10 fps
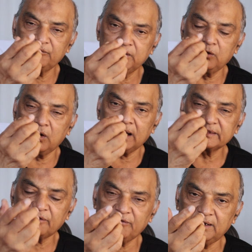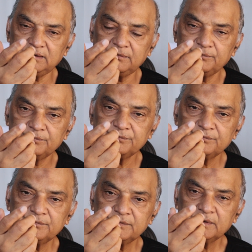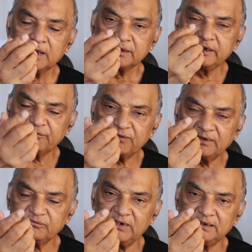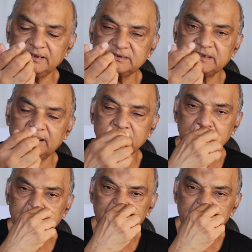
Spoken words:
we go other world, different world is that.